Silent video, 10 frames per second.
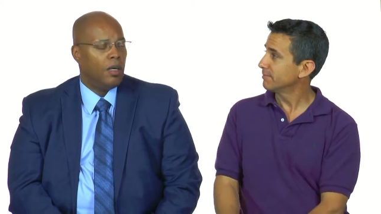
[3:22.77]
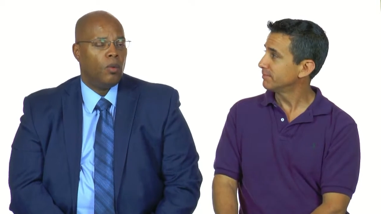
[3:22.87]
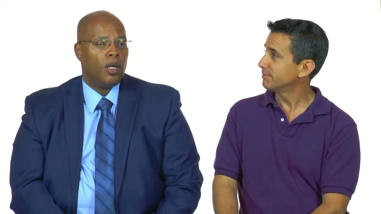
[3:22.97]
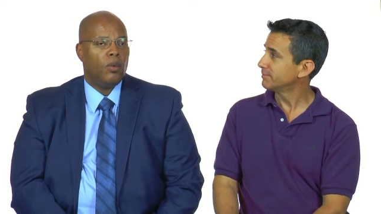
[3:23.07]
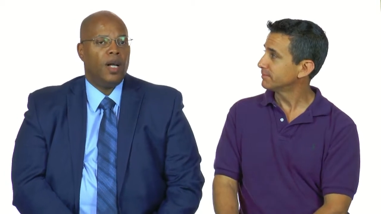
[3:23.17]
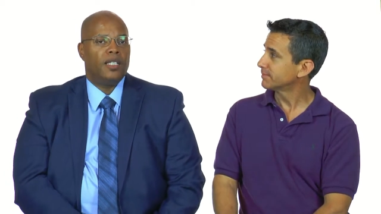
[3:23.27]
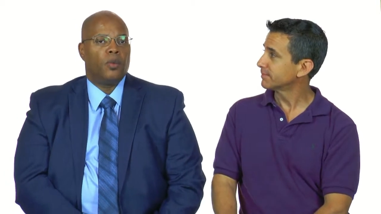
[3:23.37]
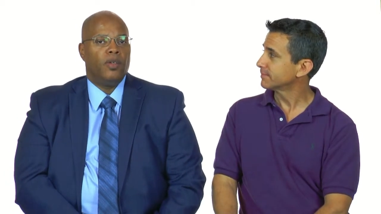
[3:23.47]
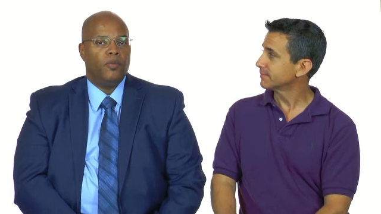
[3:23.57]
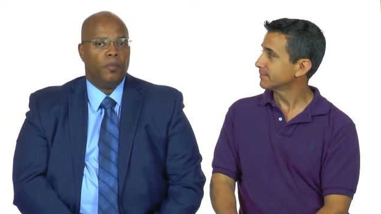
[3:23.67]
Speaker 1: One of the
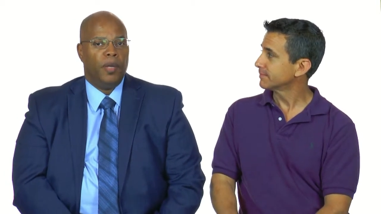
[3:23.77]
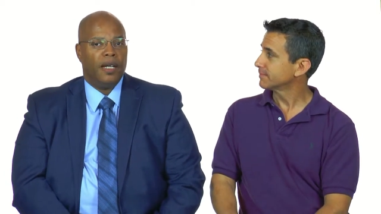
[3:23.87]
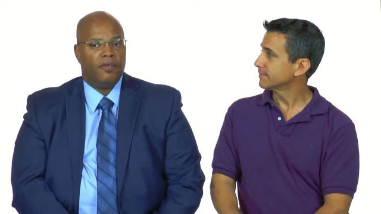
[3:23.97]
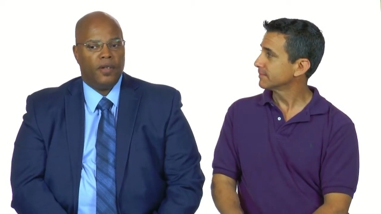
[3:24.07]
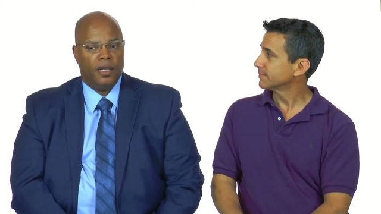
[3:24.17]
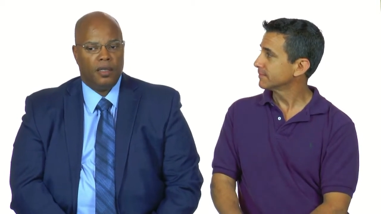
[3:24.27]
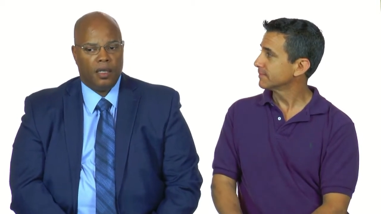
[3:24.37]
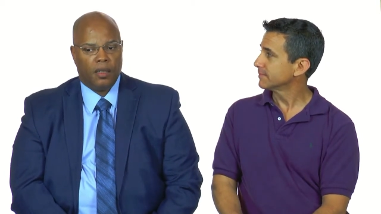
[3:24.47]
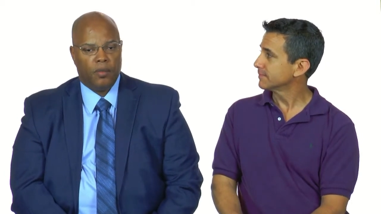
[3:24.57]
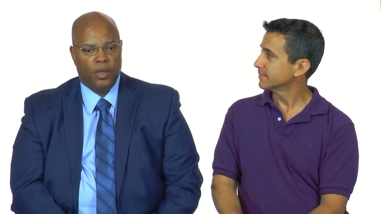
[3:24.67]
ways we've benefited
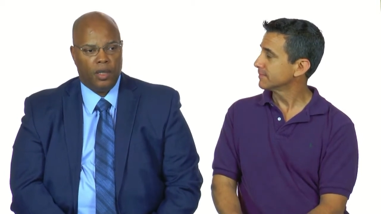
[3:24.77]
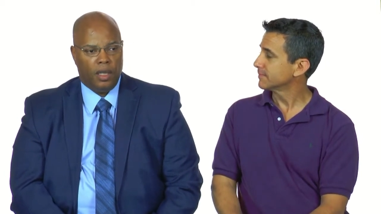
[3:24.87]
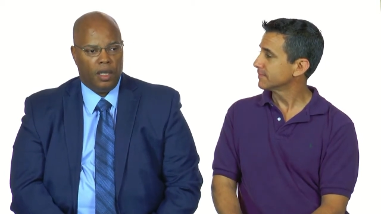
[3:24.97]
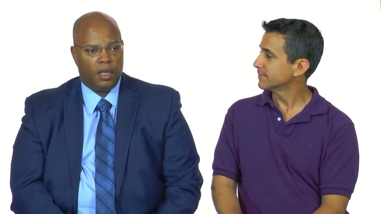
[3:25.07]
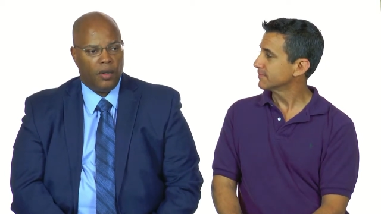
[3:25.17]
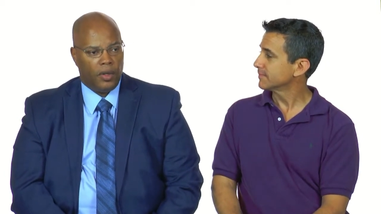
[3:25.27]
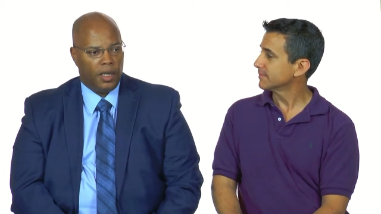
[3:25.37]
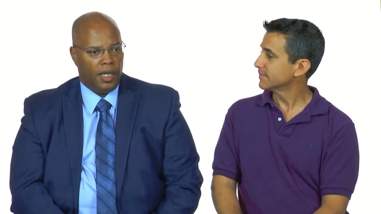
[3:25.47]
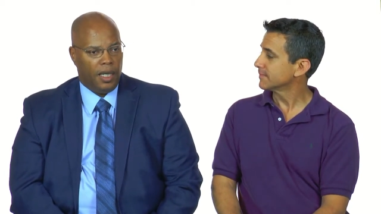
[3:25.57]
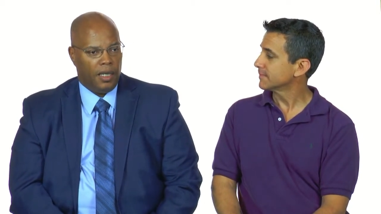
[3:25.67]
the community
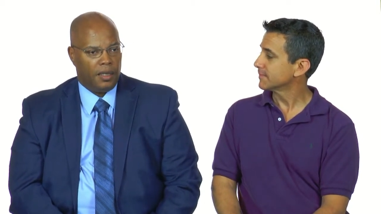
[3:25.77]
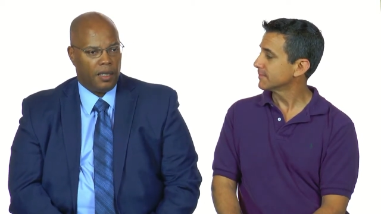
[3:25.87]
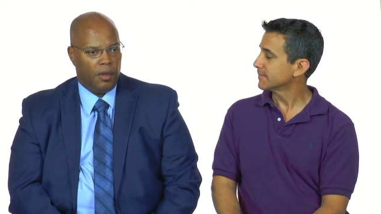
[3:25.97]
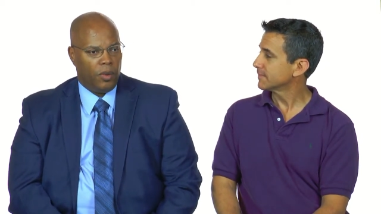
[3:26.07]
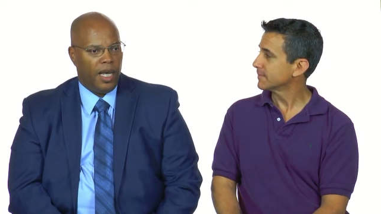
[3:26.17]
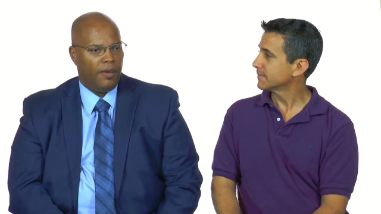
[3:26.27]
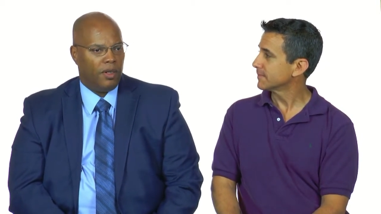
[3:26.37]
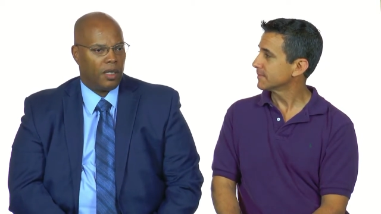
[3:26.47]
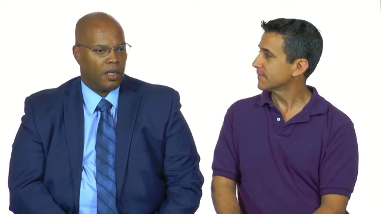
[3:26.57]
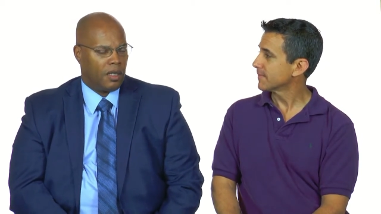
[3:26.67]
currently is uh, we
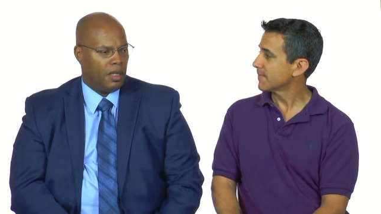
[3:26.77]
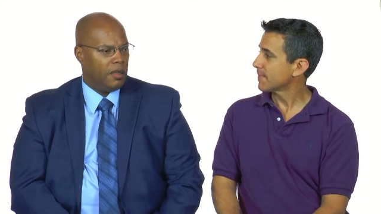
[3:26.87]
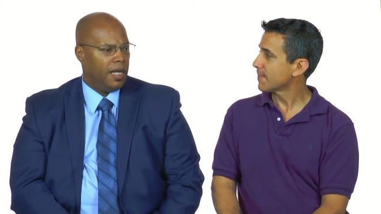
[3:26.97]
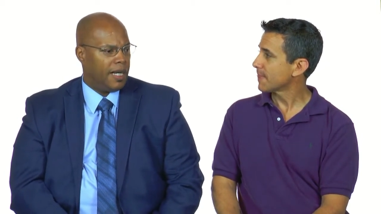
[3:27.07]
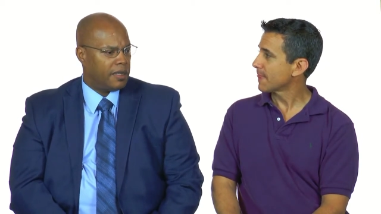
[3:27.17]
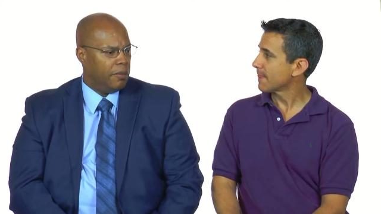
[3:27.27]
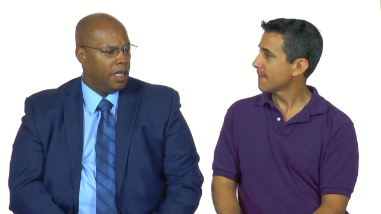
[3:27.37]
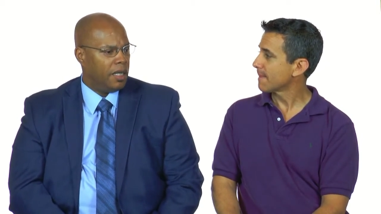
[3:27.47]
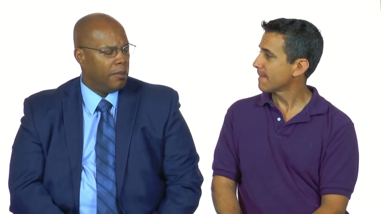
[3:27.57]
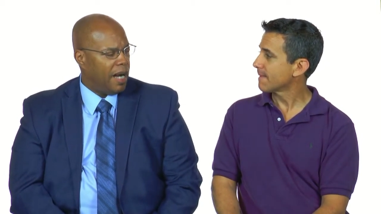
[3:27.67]
have a Connect a
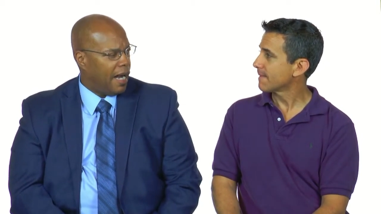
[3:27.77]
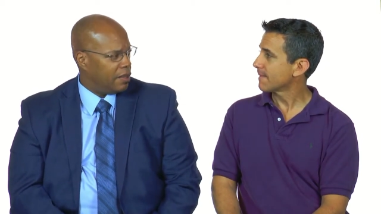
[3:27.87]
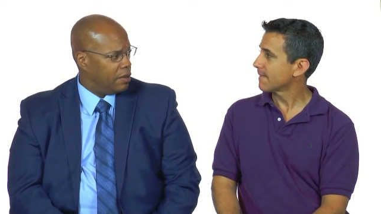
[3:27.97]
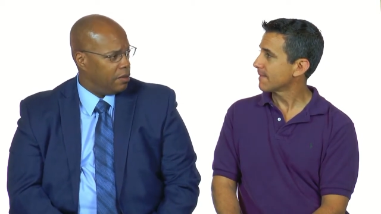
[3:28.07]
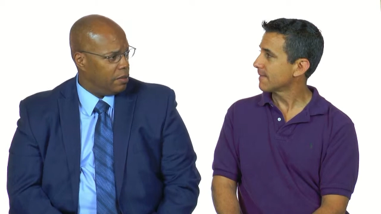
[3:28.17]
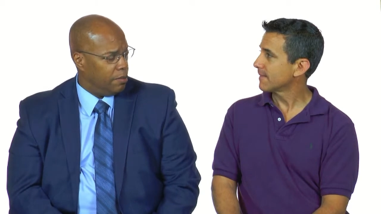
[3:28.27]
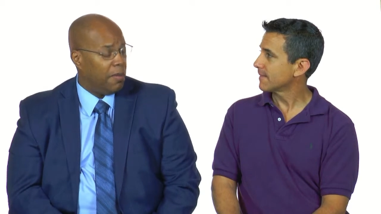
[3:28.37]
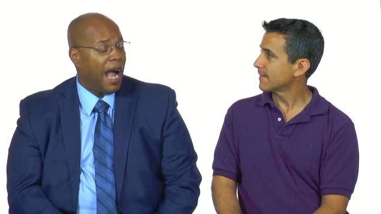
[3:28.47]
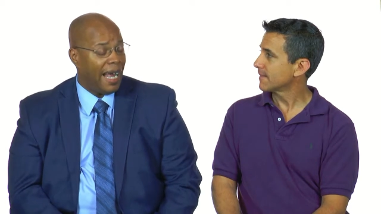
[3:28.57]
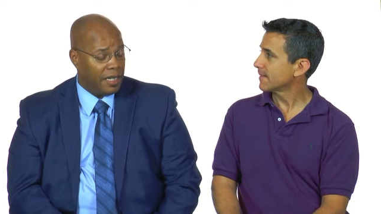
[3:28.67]
Million Miles
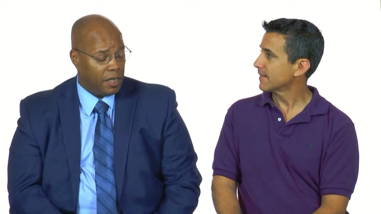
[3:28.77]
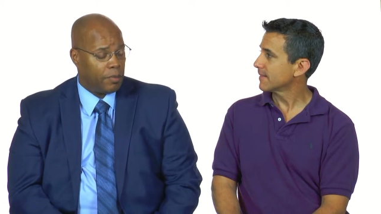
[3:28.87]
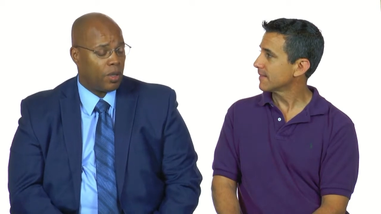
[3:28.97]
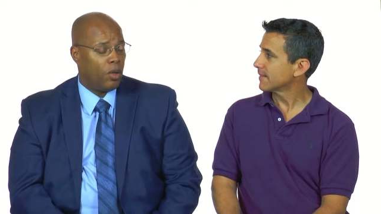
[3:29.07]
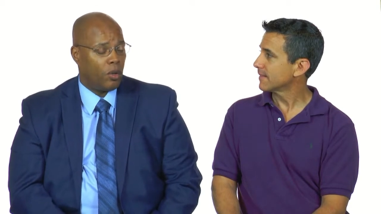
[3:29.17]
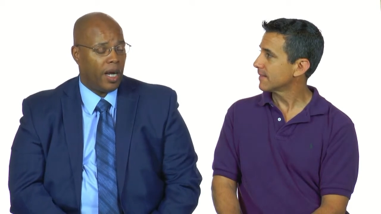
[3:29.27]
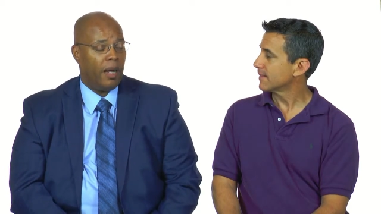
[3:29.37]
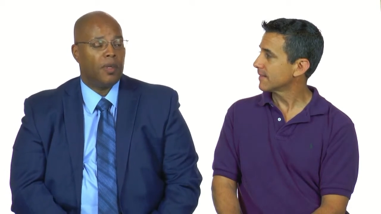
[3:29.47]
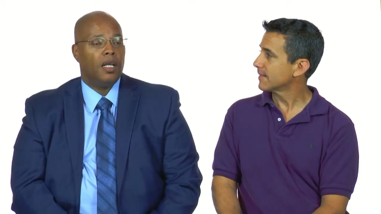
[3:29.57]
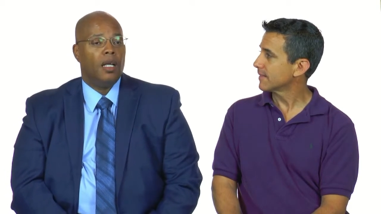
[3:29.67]
Minds
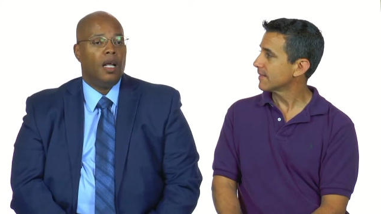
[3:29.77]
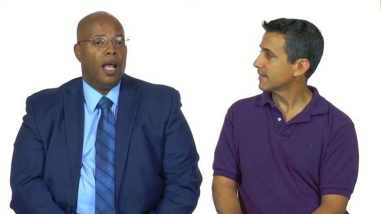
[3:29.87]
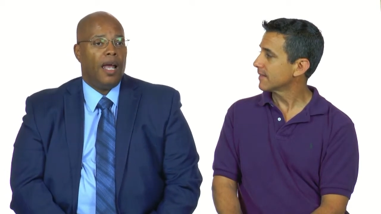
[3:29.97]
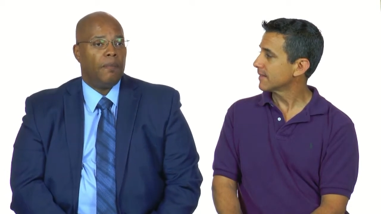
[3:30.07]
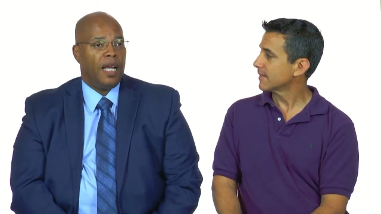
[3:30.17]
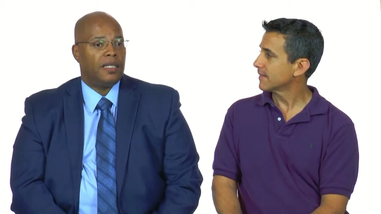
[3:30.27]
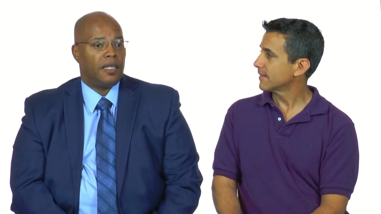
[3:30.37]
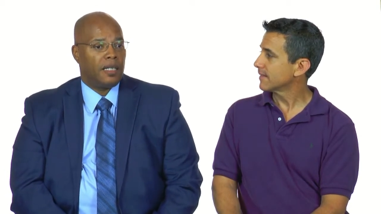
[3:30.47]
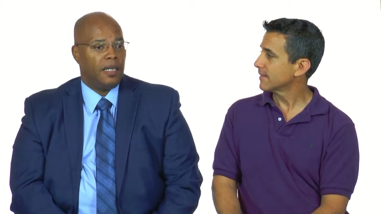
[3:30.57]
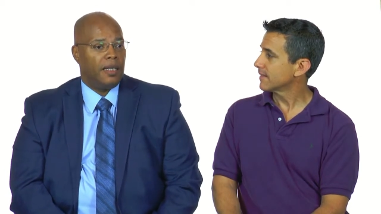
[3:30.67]
program, and
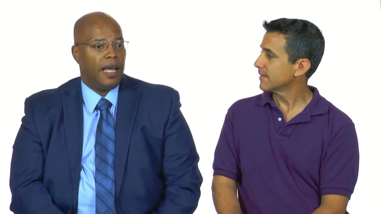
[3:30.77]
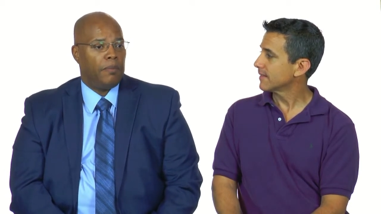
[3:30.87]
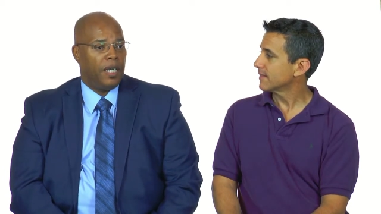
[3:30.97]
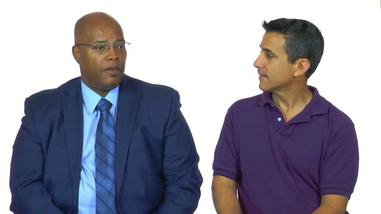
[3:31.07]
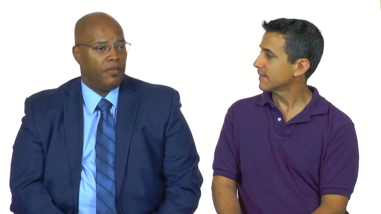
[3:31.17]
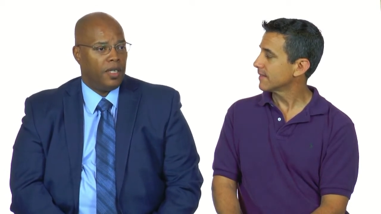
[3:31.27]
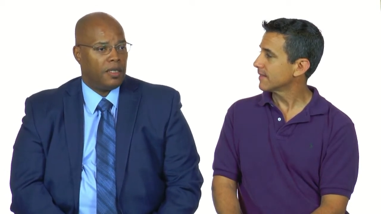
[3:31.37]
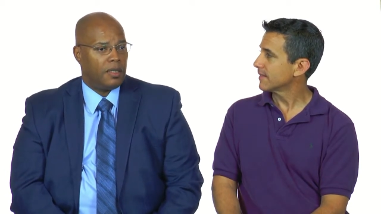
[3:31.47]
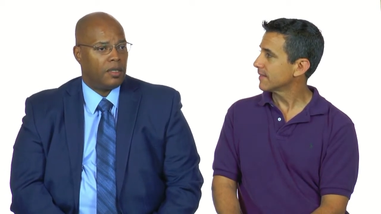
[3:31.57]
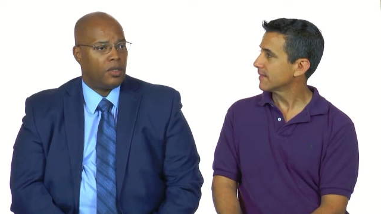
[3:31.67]
basically that
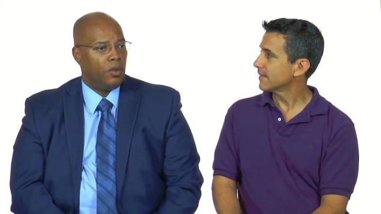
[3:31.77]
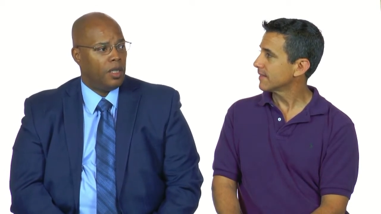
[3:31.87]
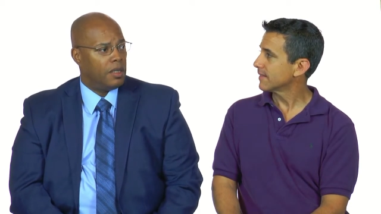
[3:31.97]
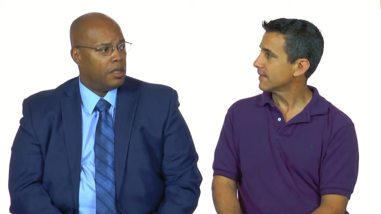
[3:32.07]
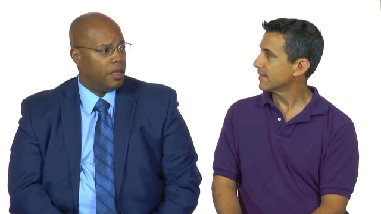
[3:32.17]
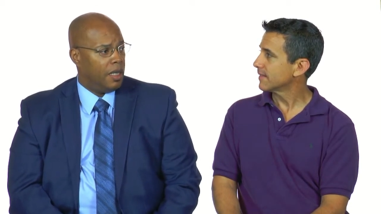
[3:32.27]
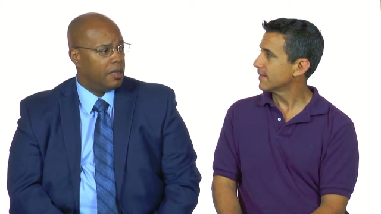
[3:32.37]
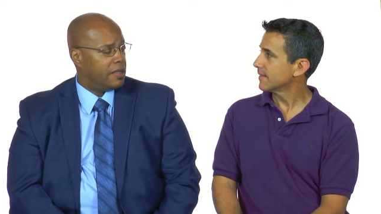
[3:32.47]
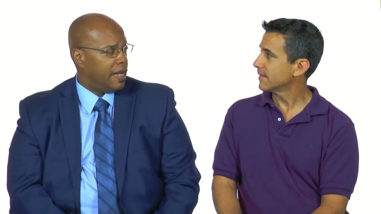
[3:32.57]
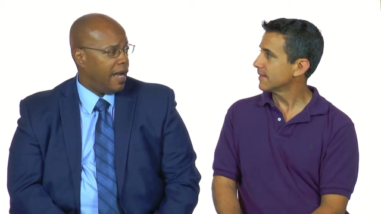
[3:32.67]
benefits students
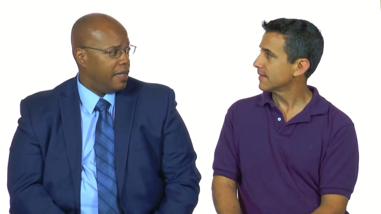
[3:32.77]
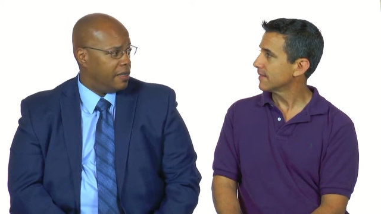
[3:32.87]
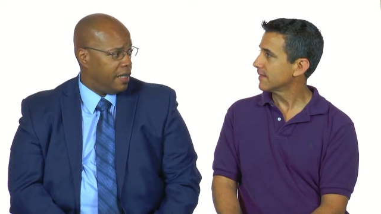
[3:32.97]
in science,